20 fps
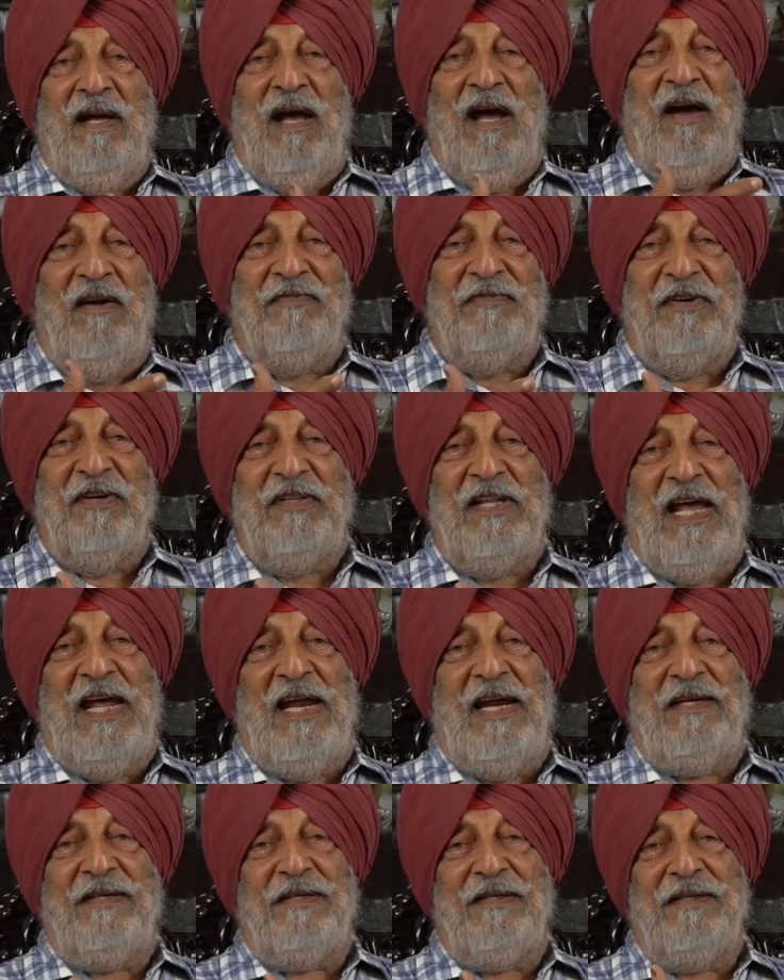After
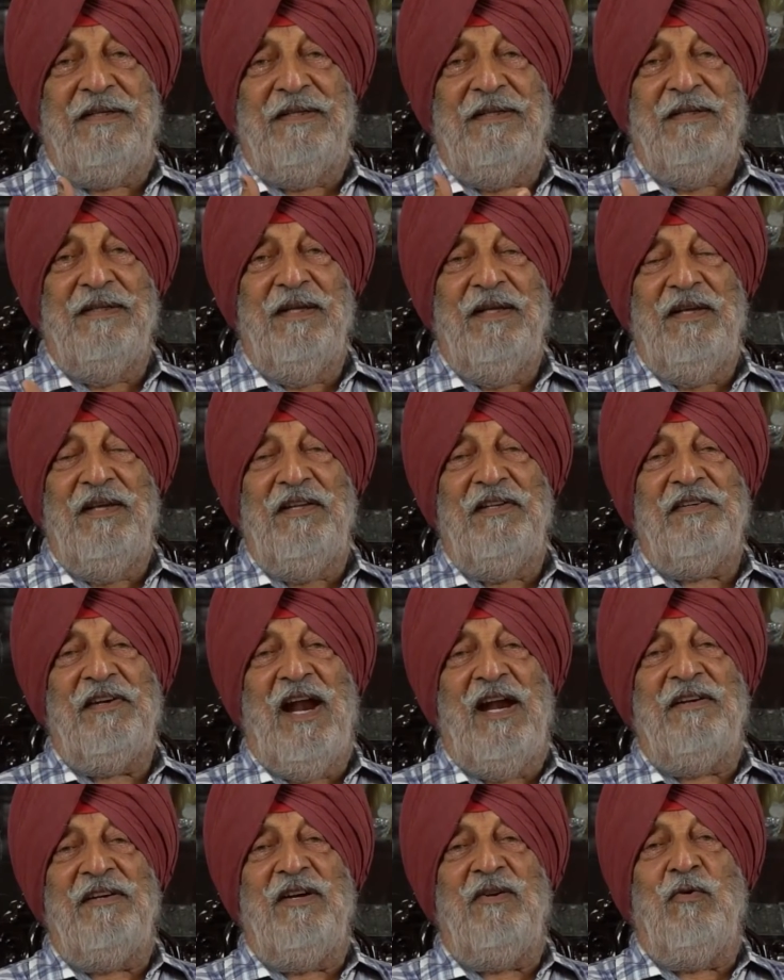that, he
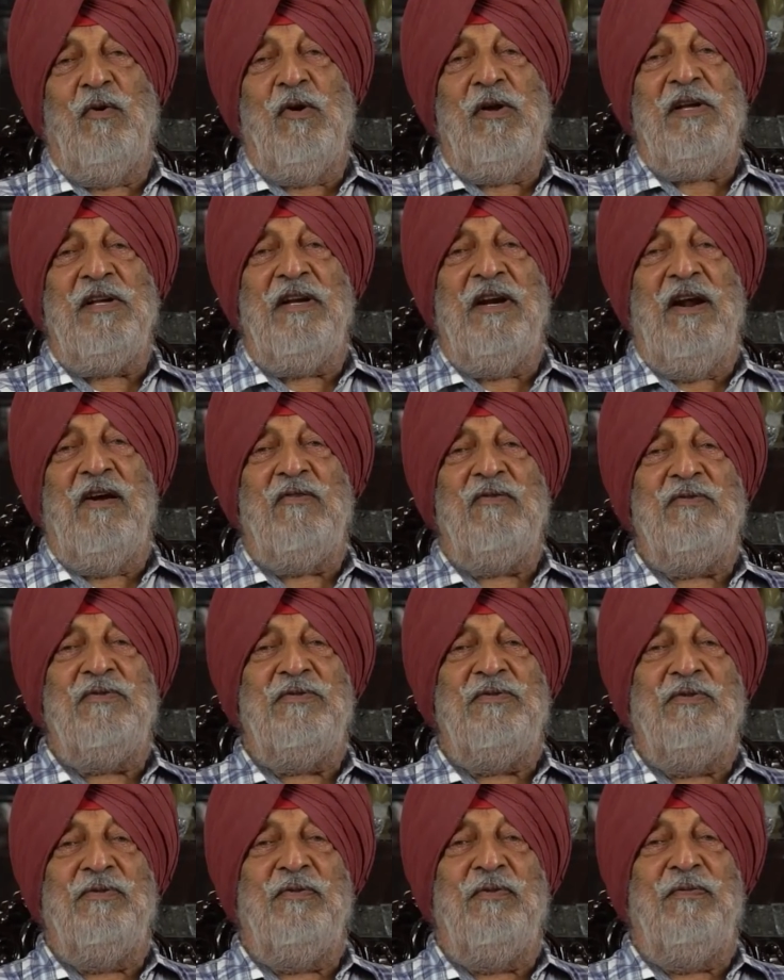started going around
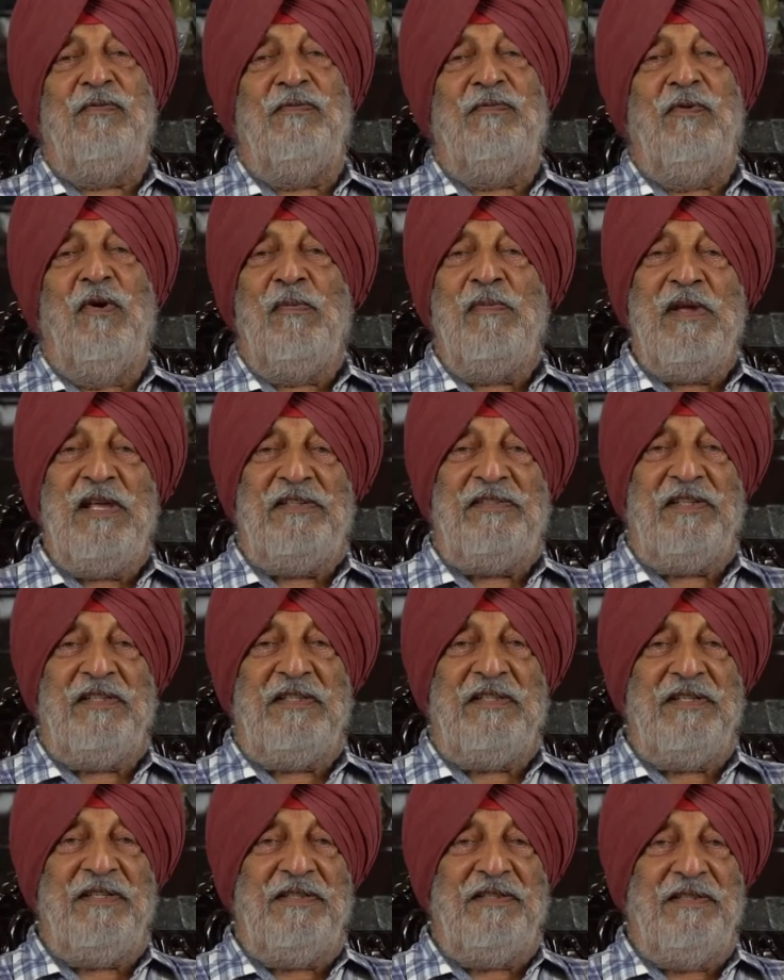to formations.